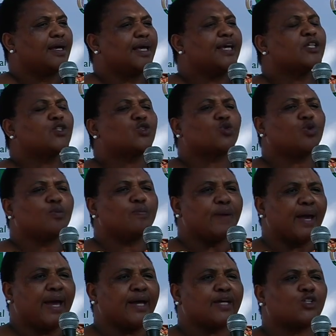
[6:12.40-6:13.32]
is to
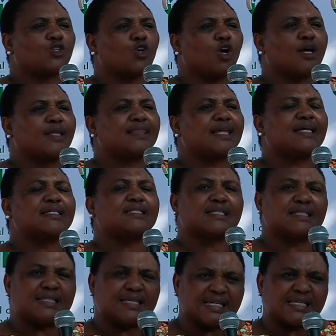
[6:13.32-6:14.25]
make sure
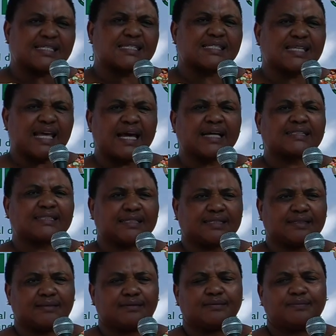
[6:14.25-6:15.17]
that this
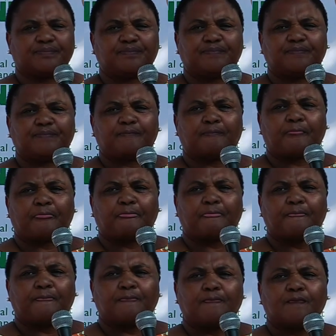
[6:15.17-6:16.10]
sector
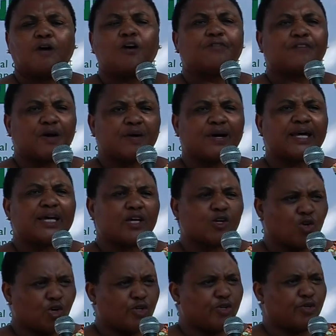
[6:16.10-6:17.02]
of our
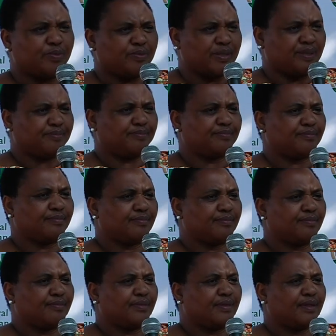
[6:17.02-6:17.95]
economy
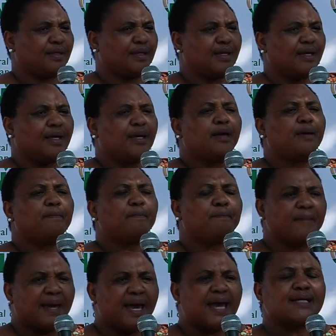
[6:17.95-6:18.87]

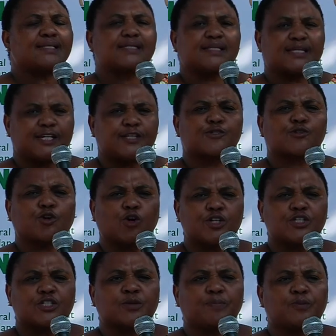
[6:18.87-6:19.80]
makes its
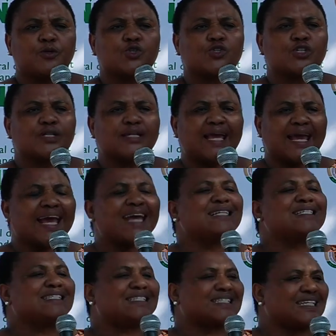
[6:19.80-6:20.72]
contribution
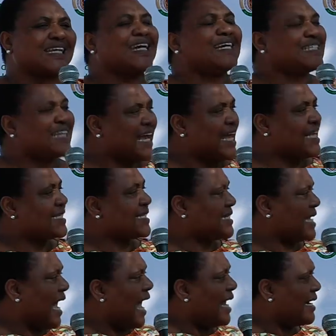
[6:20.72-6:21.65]
as it has
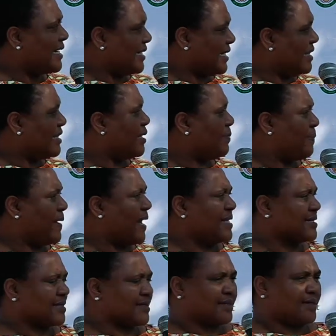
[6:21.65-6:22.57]
done in the
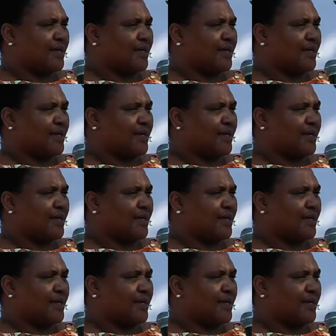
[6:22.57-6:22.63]
past.